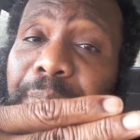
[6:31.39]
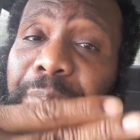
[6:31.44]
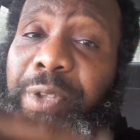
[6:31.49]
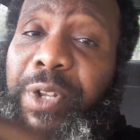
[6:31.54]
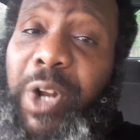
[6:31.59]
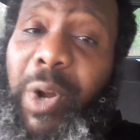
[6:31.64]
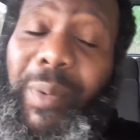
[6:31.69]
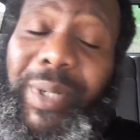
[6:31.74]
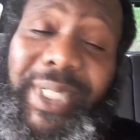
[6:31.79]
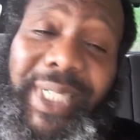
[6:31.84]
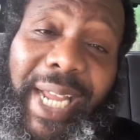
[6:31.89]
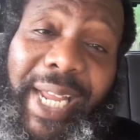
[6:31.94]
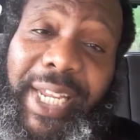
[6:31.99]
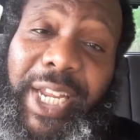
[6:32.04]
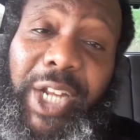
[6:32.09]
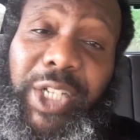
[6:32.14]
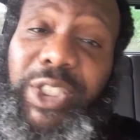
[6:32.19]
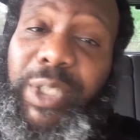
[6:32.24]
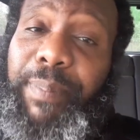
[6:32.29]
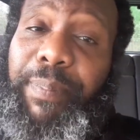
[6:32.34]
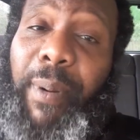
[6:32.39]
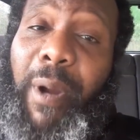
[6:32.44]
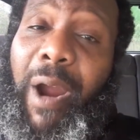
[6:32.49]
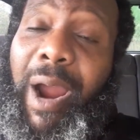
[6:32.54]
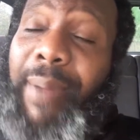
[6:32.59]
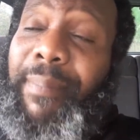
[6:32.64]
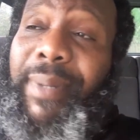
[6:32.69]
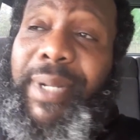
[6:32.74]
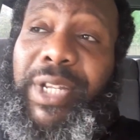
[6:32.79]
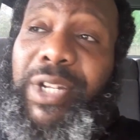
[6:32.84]
We're 10 years
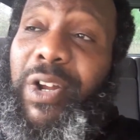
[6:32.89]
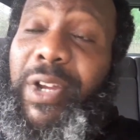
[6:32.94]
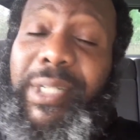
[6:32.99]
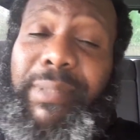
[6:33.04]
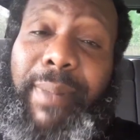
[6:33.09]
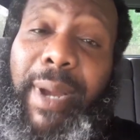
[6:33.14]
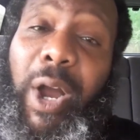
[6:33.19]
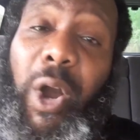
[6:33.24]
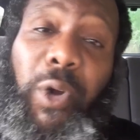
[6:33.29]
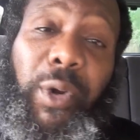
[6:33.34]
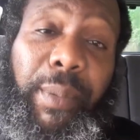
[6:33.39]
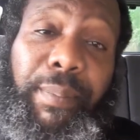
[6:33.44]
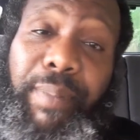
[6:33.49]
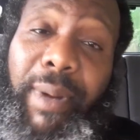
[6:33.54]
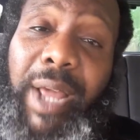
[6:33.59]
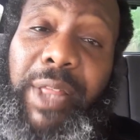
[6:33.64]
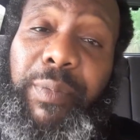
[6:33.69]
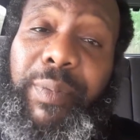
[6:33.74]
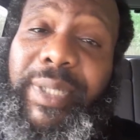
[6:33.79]
apart, but, he's my older brother.